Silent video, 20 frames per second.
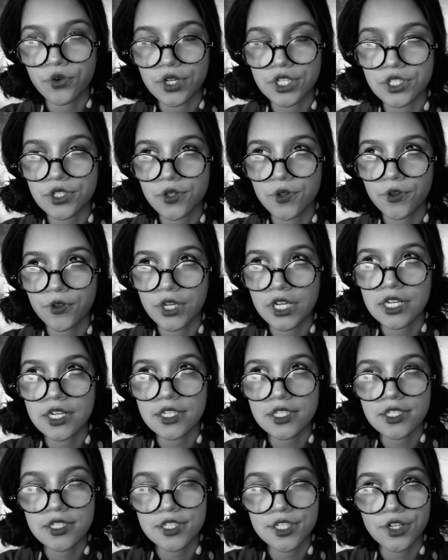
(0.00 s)
Crystal, he
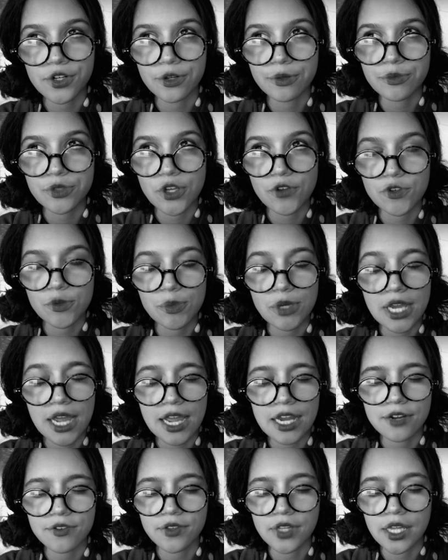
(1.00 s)
does consider himself to be
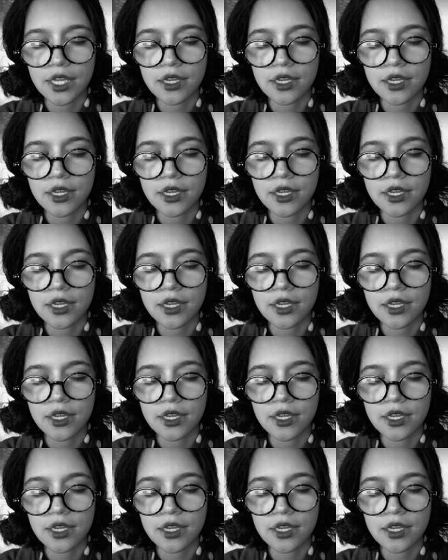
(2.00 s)
kind of